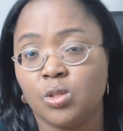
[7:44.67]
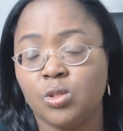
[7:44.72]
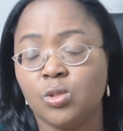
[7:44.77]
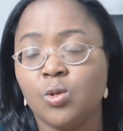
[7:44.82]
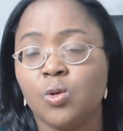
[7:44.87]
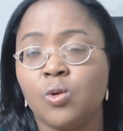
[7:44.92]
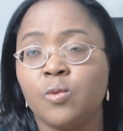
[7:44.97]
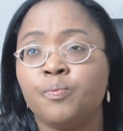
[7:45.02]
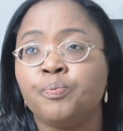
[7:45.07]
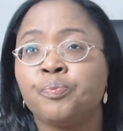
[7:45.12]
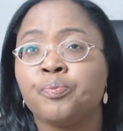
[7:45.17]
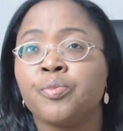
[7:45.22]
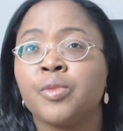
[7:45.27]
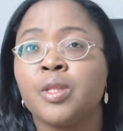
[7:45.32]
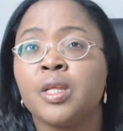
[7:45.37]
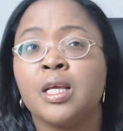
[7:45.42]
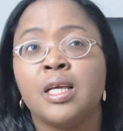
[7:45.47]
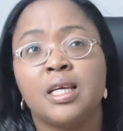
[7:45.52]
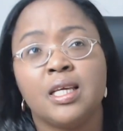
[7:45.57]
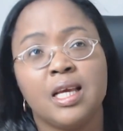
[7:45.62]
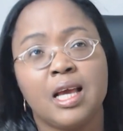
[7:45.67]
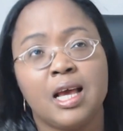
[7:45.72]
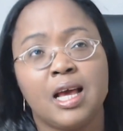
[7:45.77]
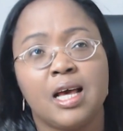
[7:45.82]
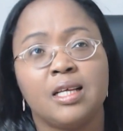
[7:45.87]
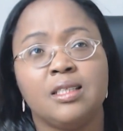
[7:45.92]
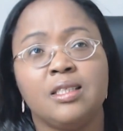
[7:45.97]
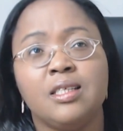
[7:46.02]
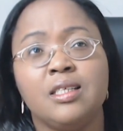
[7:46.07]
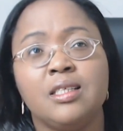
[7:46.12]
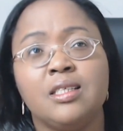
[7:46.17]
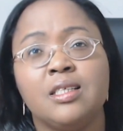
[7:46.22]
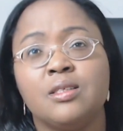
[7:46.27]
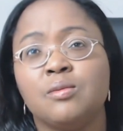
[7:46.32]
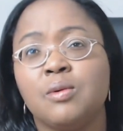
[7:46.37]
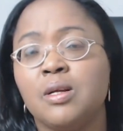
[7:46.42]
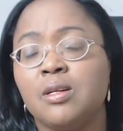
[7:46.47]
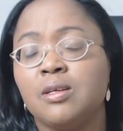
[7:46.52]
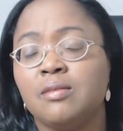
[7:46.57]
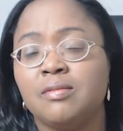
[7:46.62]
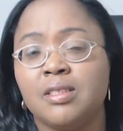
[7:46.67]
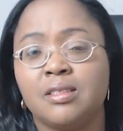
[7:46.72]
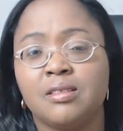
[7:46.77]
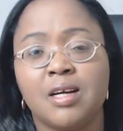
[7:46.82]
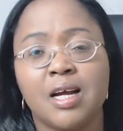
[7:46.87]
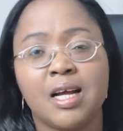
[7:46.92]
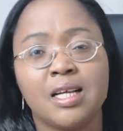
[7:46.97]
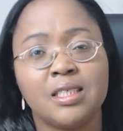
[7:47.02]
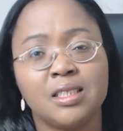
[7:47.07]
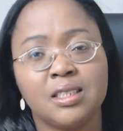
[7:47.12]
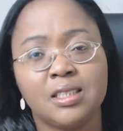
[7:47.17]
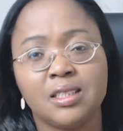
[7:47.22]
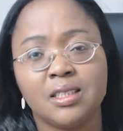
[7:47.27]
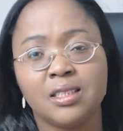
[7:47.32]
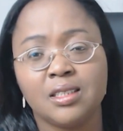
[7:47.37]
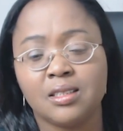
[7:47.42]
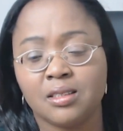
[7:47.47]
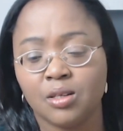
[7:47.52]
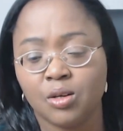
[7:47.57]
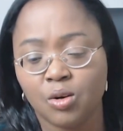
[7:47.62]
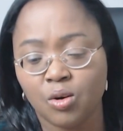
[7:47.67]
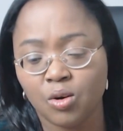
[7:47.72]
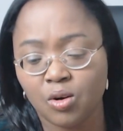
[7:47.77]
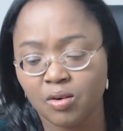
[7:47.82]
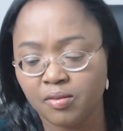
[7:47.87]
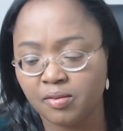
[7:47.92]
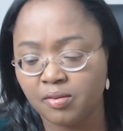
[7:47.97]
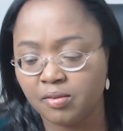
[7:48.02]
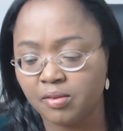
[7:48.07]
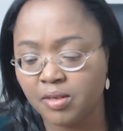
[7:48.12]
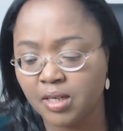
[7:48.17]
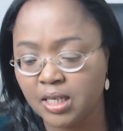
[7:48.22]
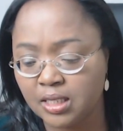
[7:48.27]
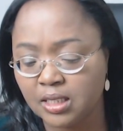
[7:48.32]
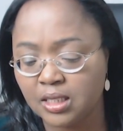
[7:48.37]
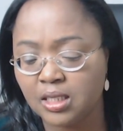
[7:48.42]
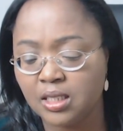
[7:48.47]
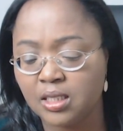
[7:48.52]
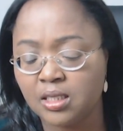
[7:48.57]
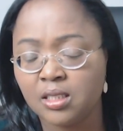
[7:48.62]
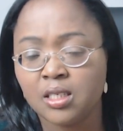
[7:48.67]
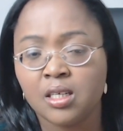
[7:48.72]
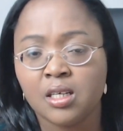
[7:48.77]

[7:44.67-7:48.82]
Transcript: So yeah, this is one of the tragedies of raising